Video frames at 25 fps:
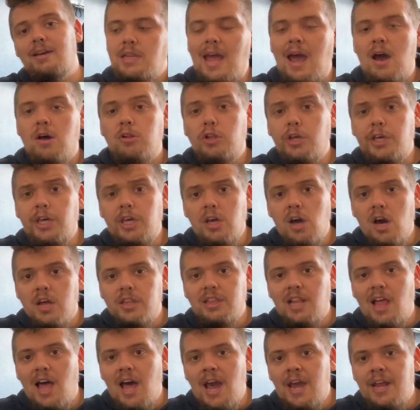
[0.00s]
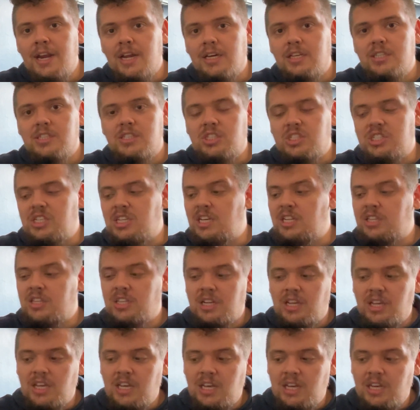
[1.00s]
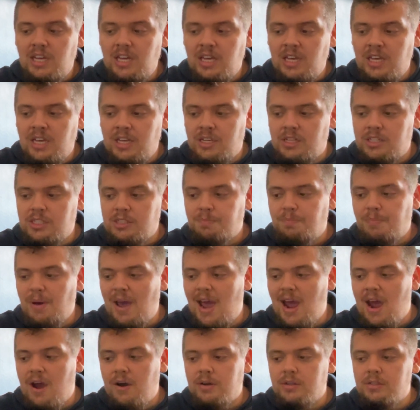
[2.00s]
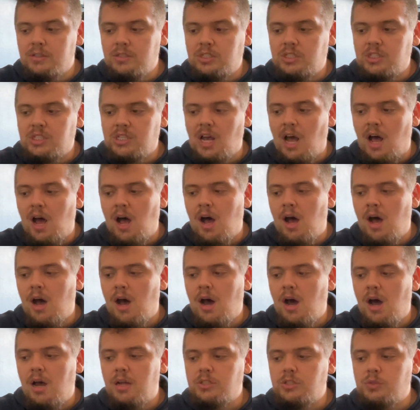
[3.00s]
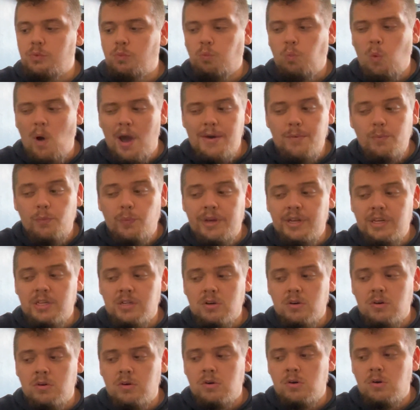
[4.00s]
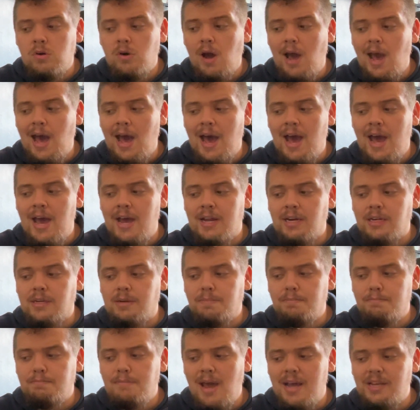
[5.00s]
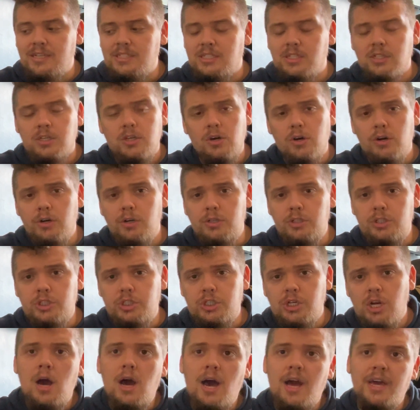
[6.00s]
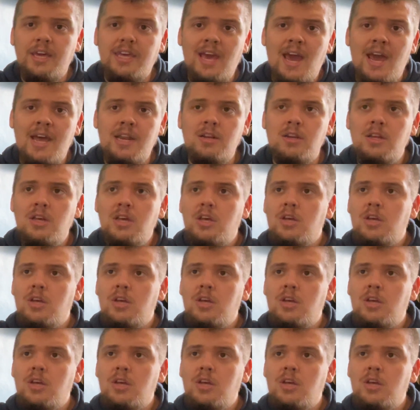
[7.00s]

Now, looking online, I can see that it is parents are White Widow and Master Kush. Again,